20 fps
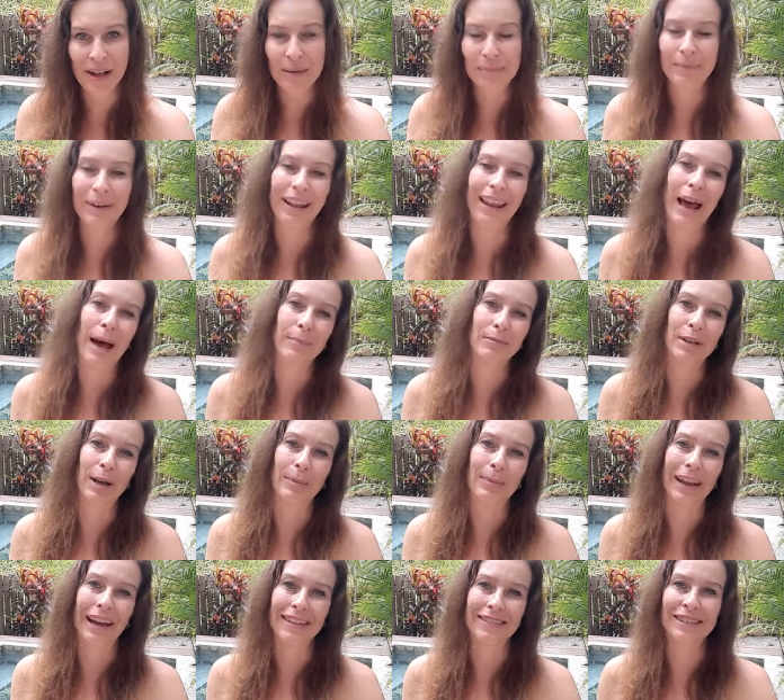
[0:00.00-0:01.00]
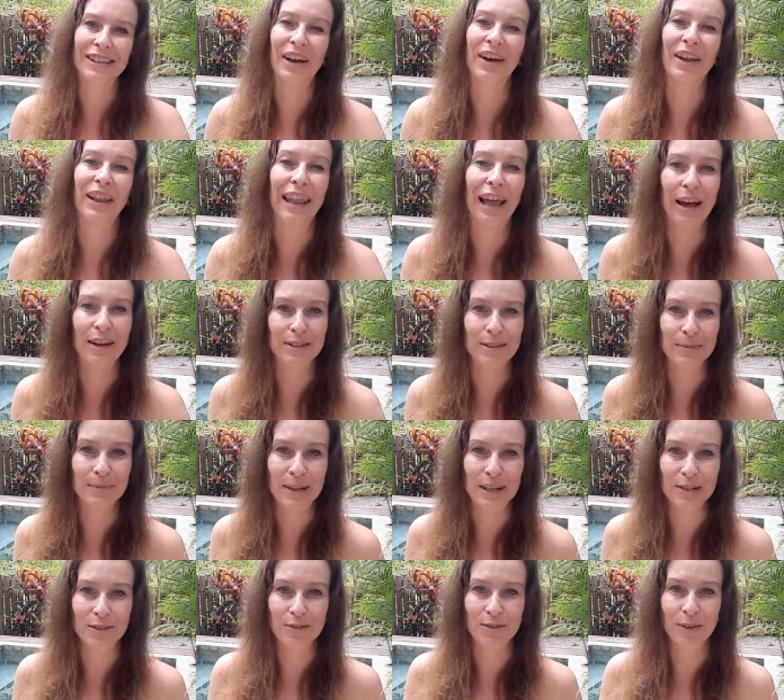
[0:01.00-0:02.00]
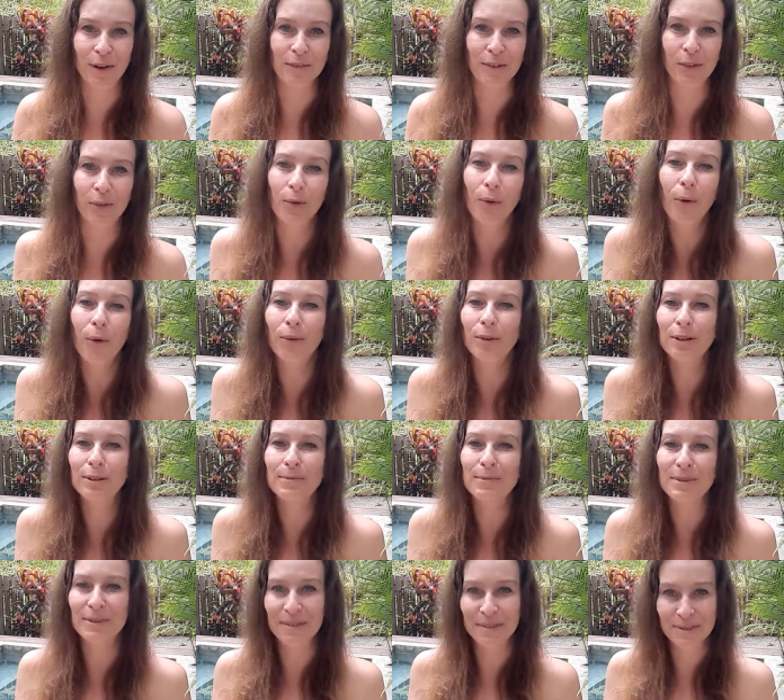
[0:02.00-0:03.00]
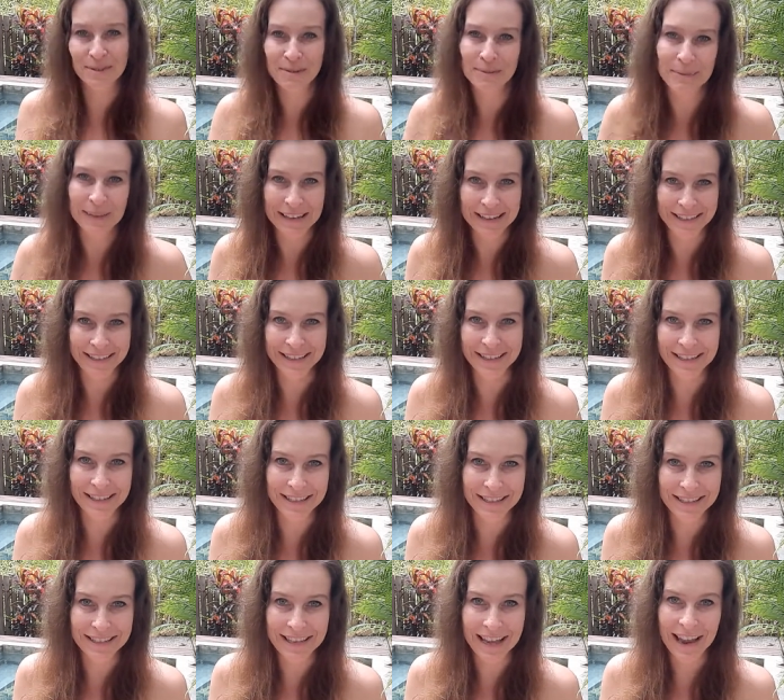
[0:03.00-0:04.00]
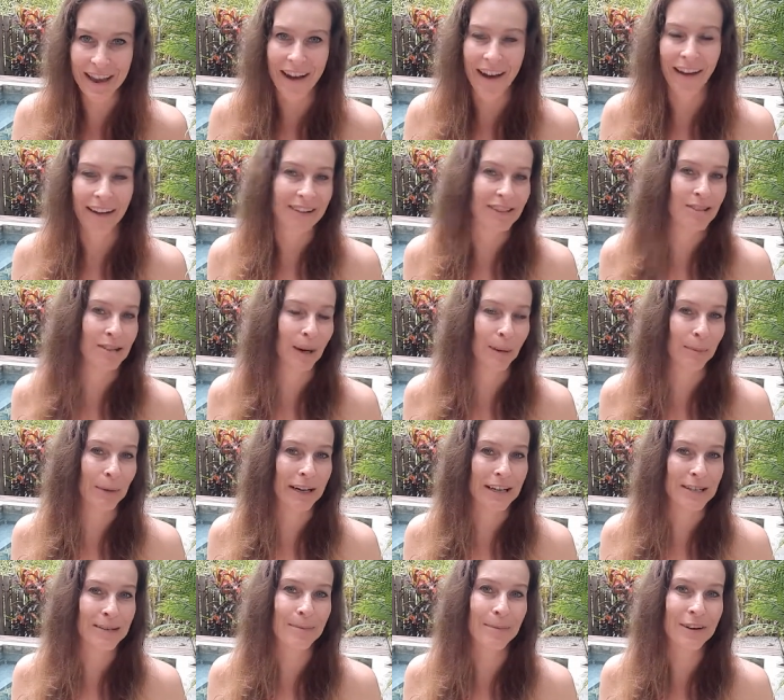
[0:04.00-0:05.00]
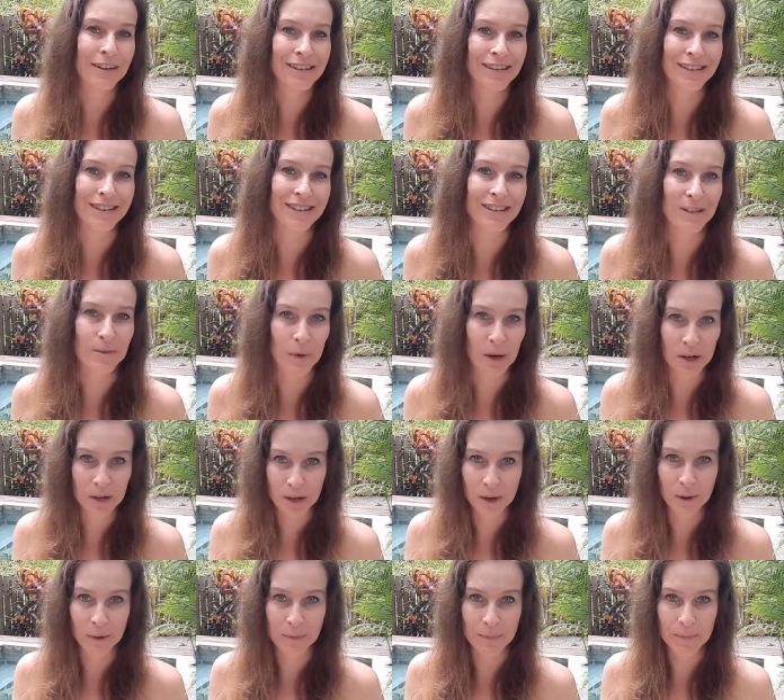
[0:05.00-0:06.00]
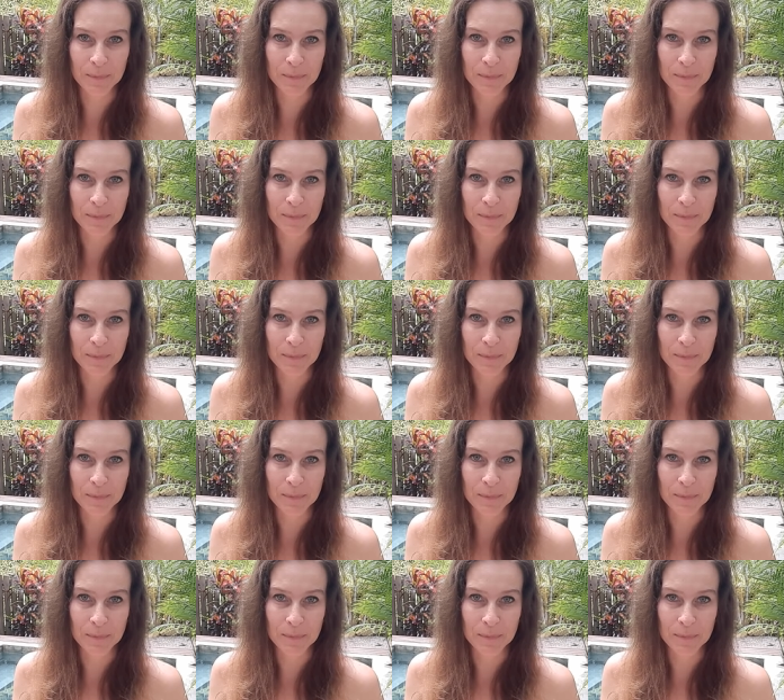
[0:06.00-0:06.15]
My laptop lifestyle allows me to travel to all these beautiful places and share my experiences with you.